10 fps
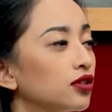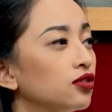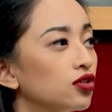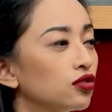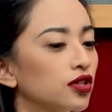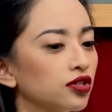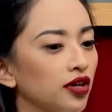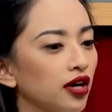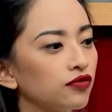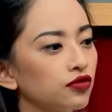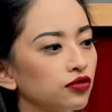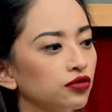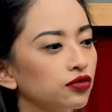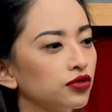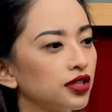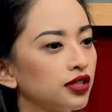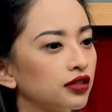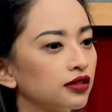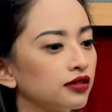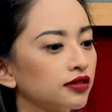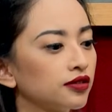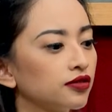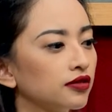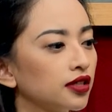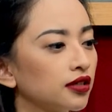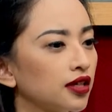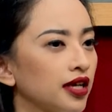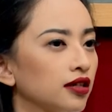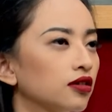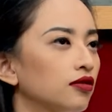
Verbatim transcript: you know what you have to uh, uh like,